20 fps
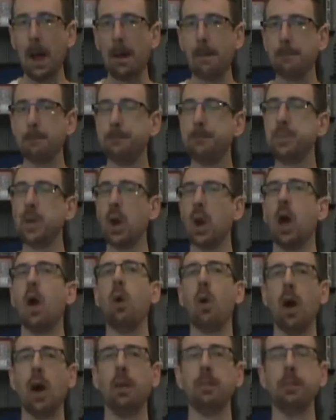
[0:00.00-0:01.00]

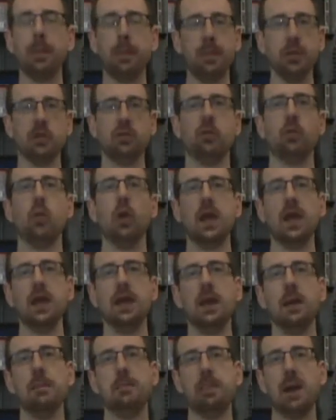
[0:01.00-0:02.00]
blow up between